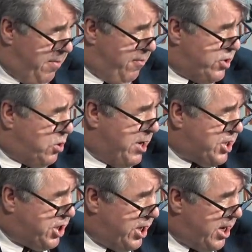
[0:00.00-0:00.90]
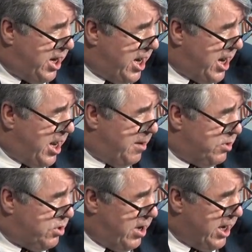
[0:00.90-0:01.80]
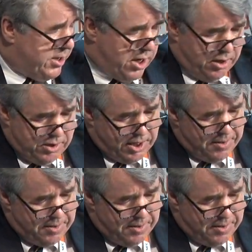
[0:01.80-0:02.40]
First question to Alexandre.